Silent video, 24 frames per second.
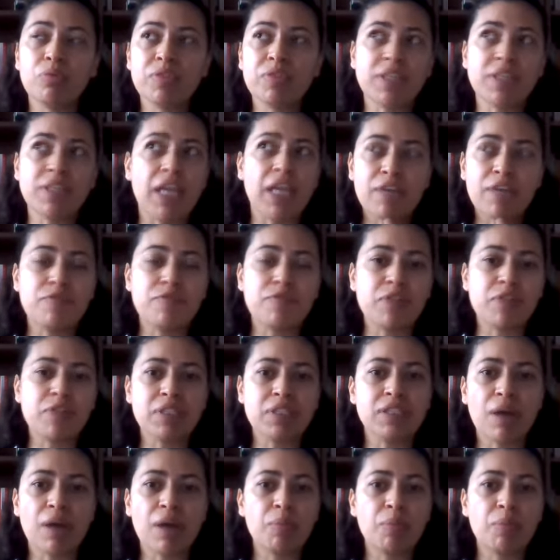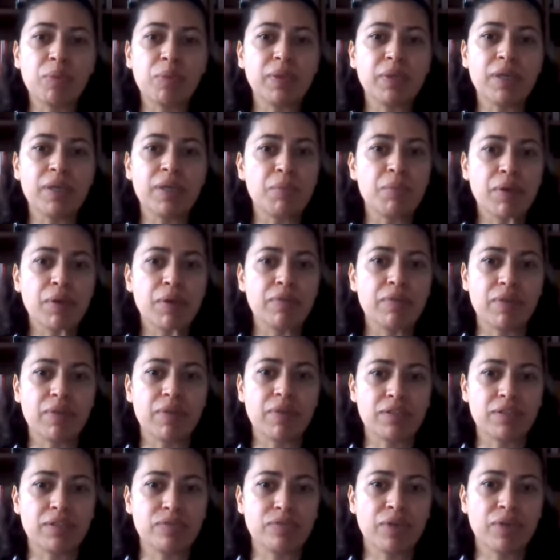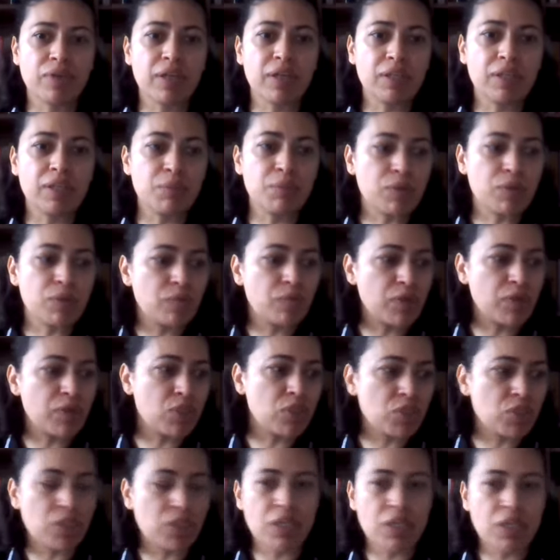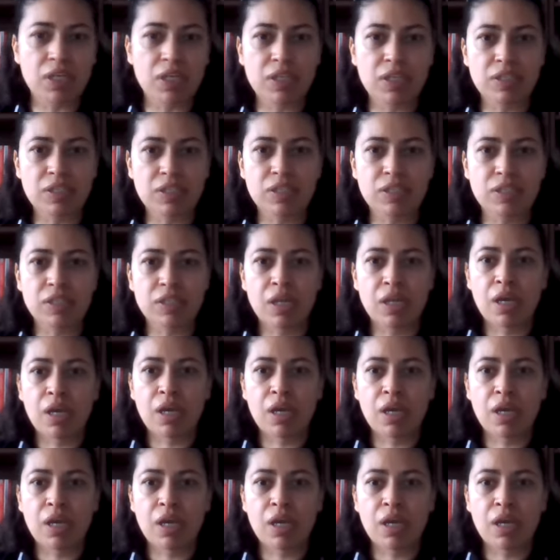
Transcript: take, for example, immigrants, right? Immigration is